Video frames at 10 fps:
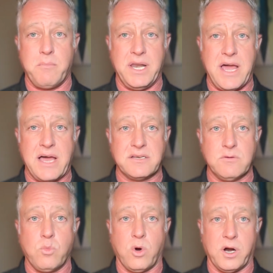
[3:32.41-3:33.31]
may not
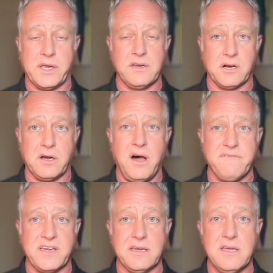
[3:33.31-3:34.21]
work in your
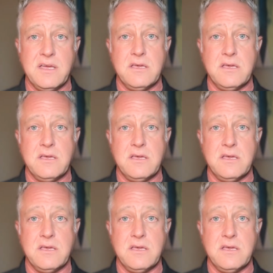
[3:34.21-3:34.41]
coffee.